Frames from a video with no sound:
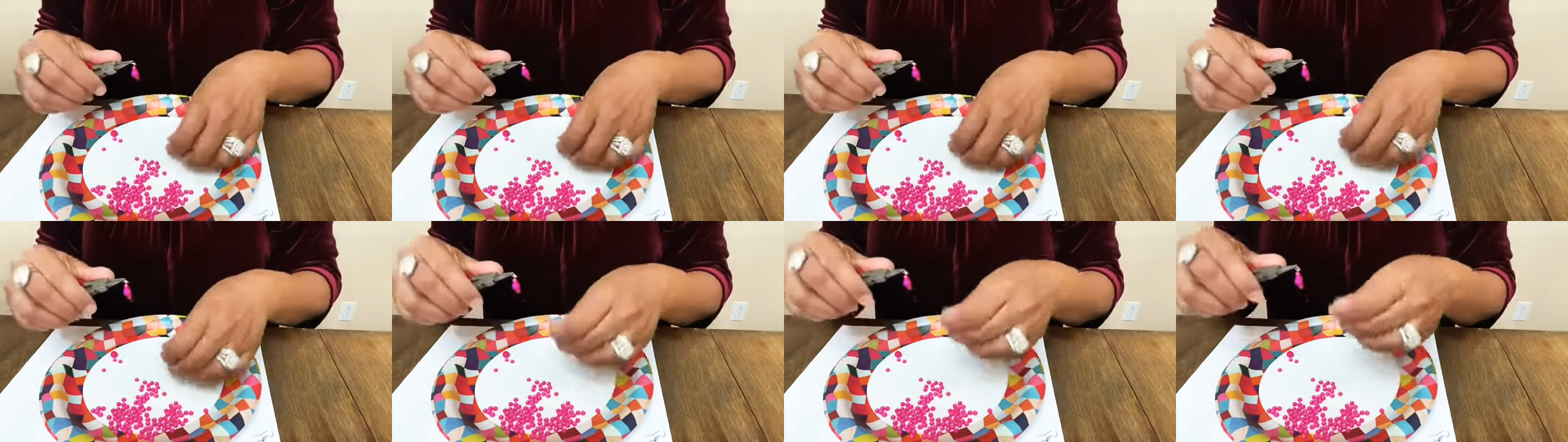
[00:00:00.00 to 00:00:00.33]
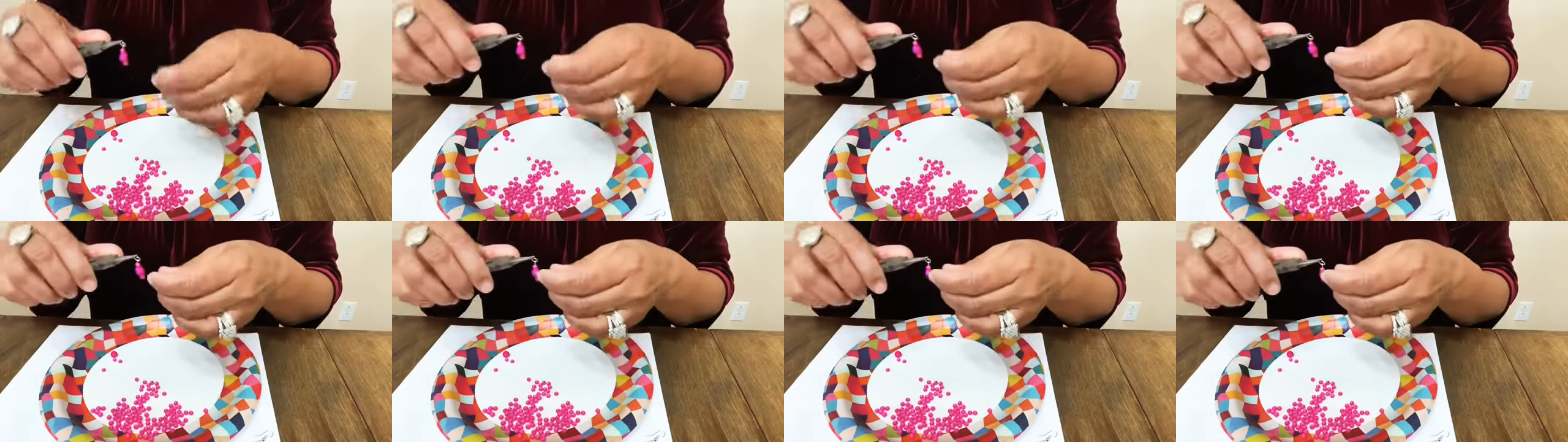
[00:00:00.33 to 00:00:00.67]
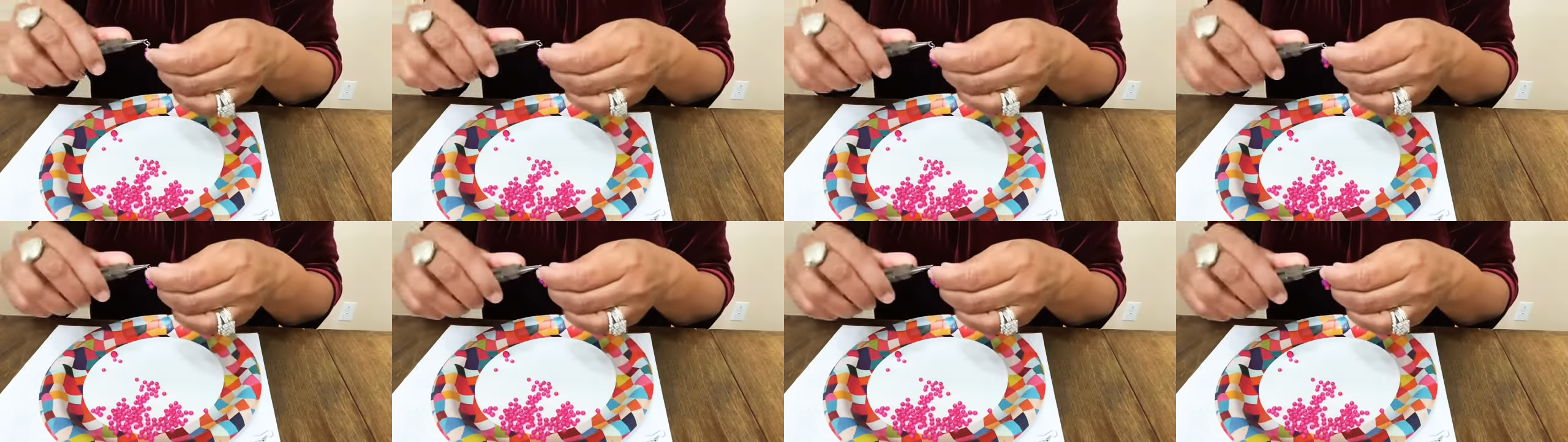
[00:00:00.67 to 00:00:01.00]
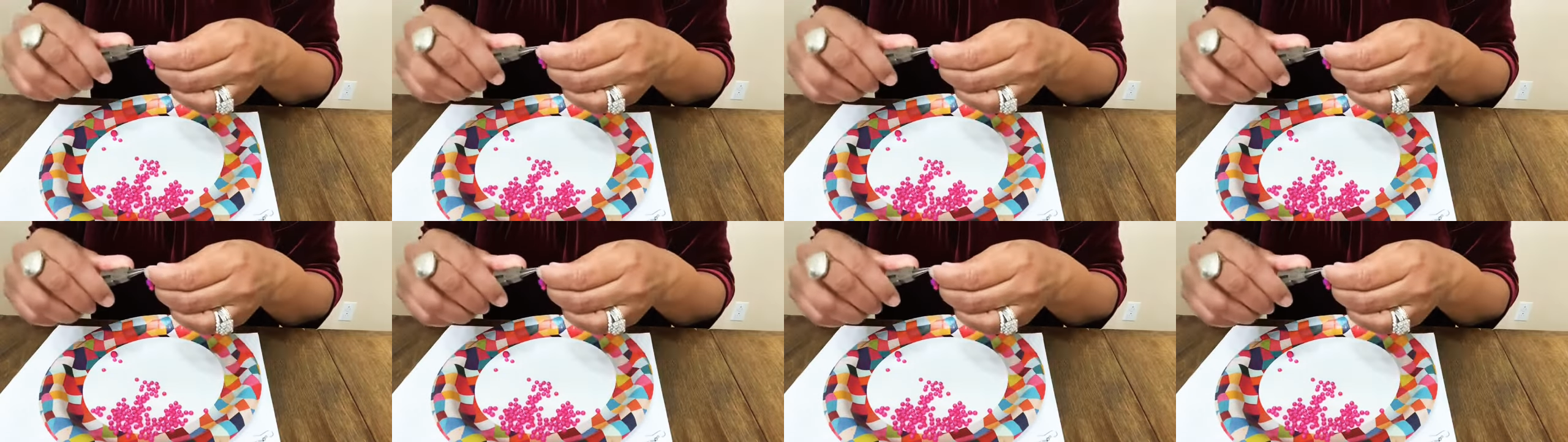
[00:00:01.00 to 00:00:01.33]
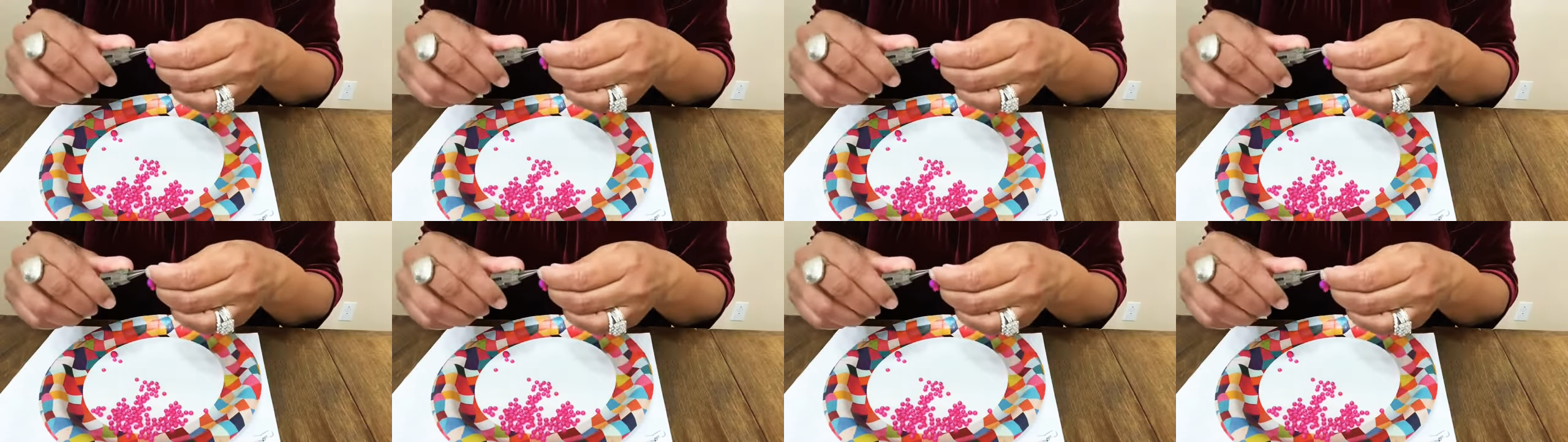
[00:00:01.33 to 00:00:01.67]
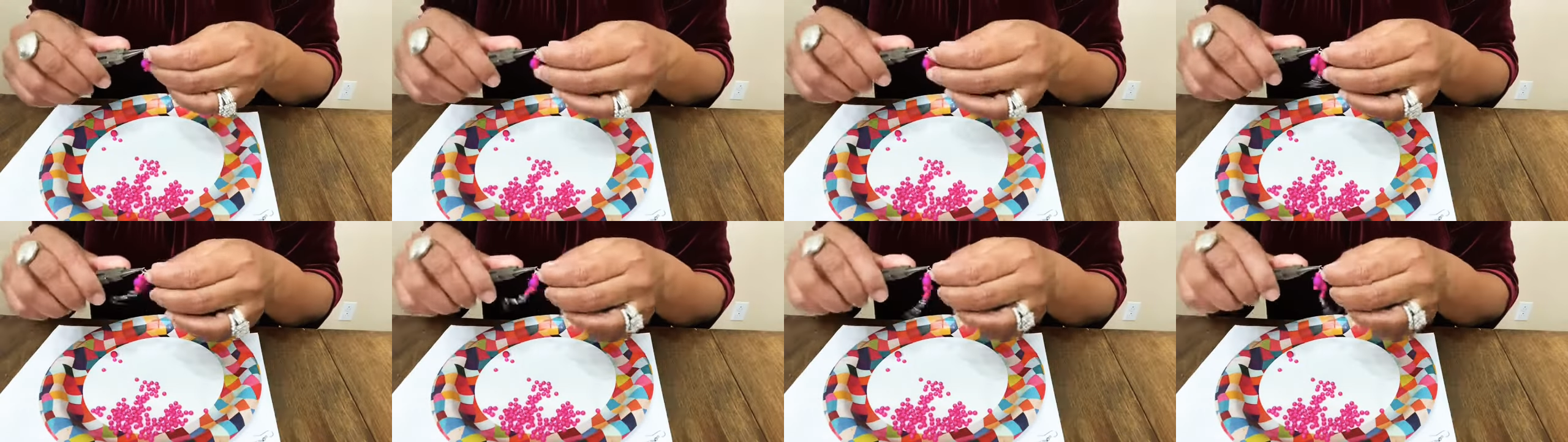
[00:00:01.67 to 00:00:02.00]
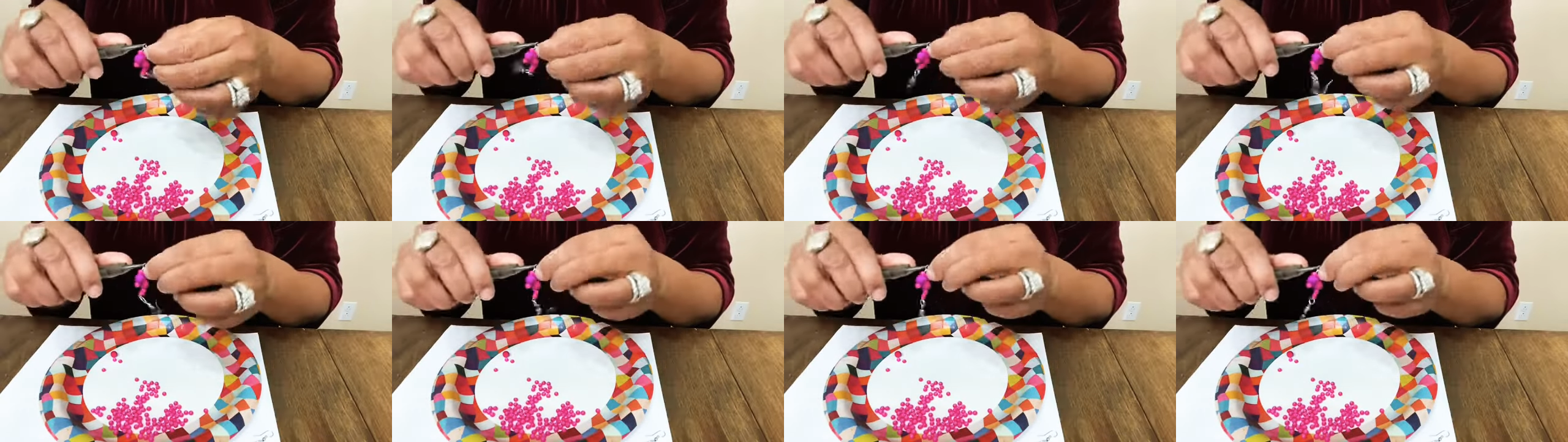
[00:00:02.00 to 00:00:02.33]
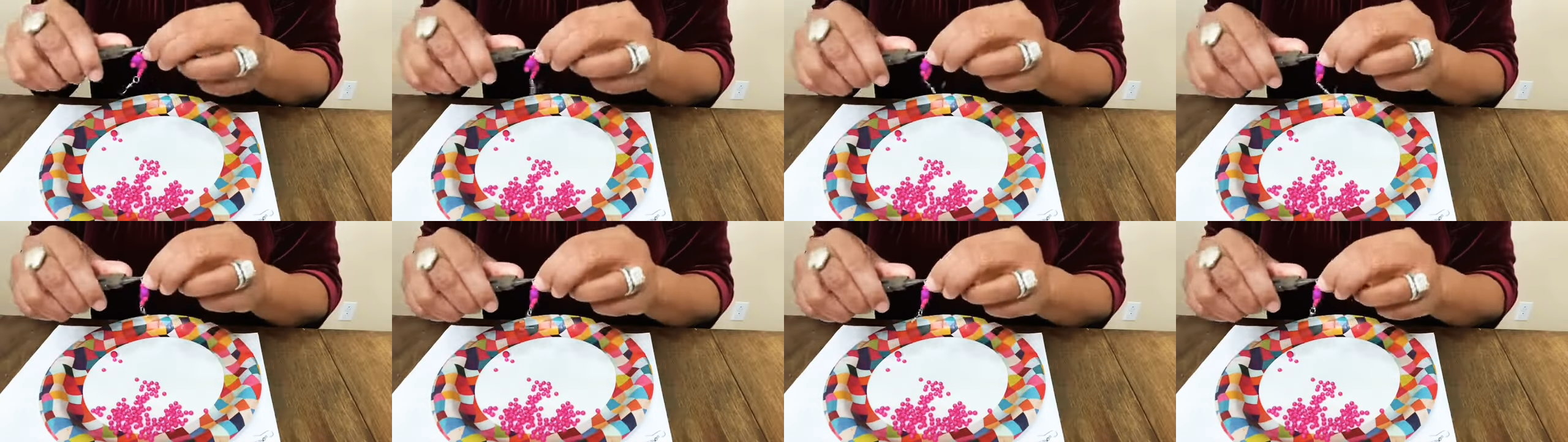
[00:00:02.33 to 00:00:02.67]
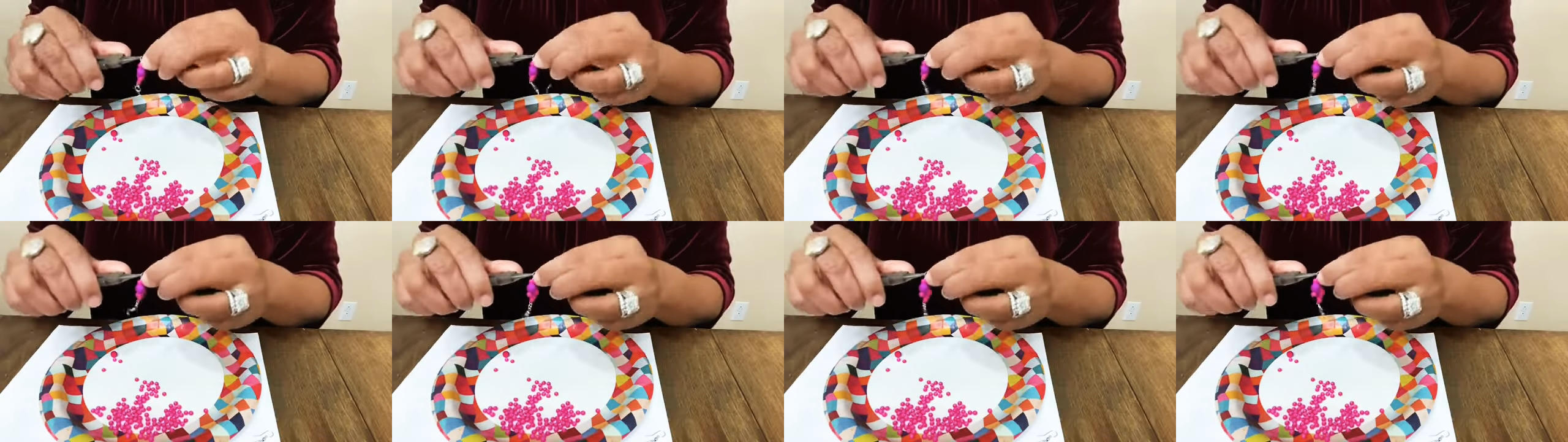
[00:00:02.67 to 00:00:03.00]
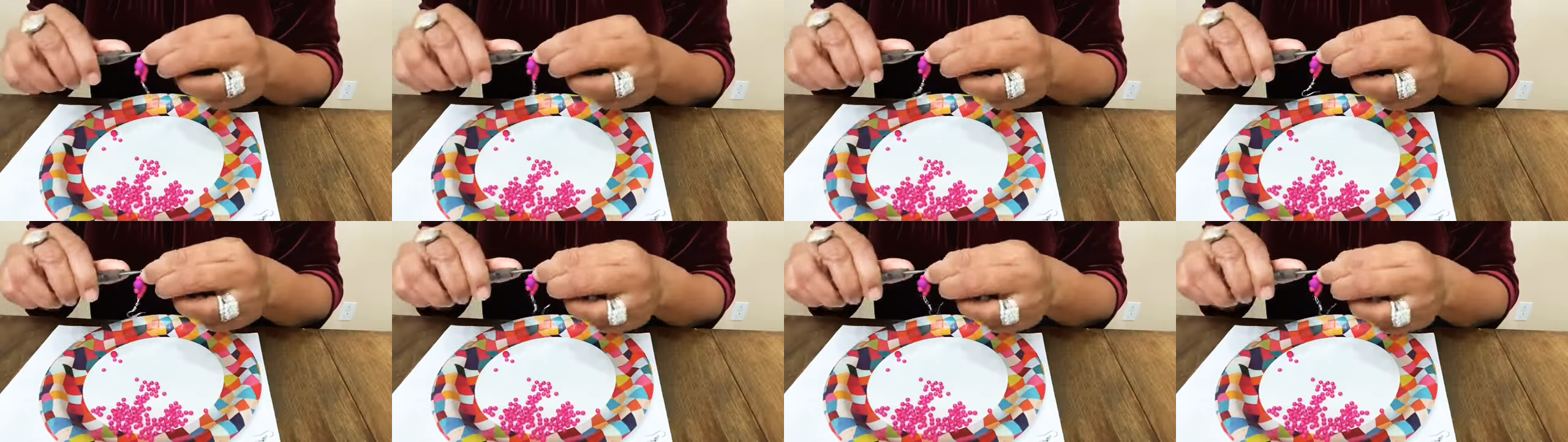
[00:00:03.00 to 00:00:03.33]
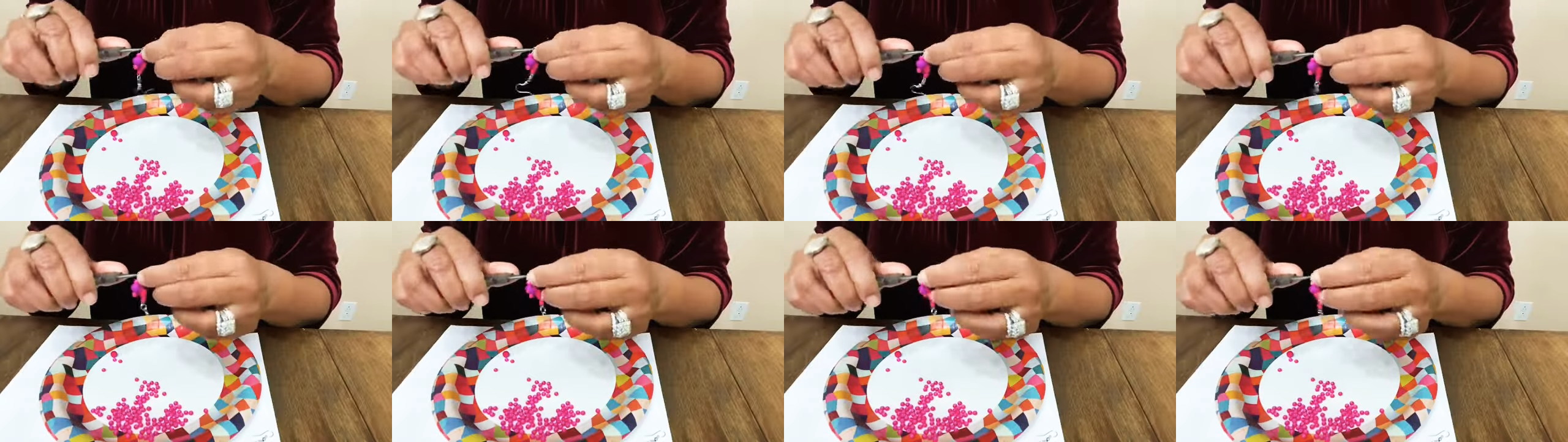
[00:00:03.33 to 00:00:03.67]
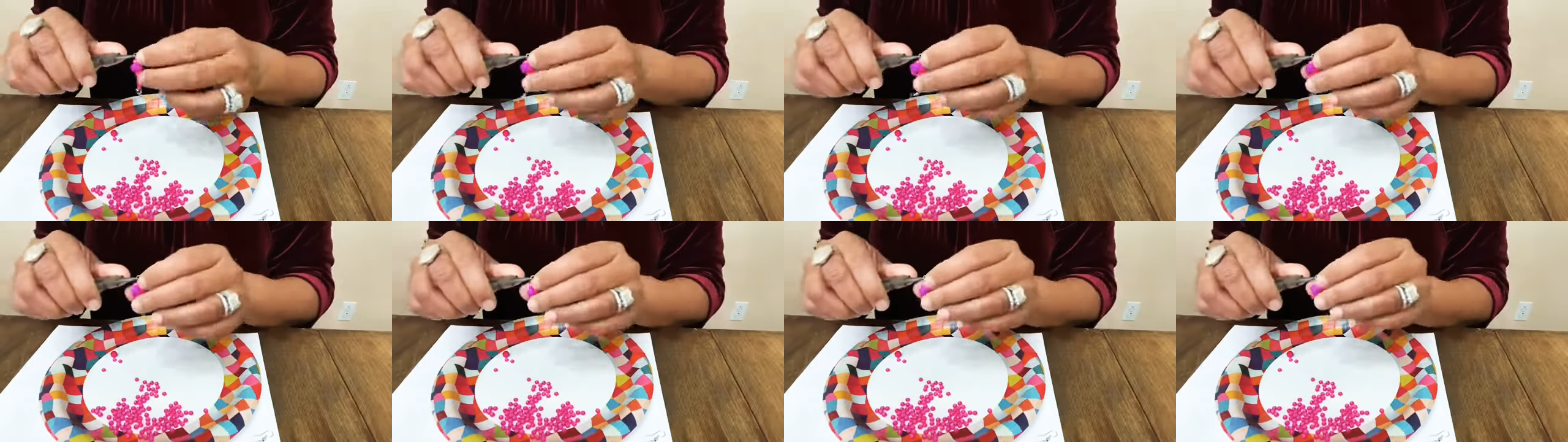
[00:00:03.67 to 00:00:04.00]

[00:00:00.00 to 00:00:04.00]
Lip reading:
No face is visible, so there are no lips to read.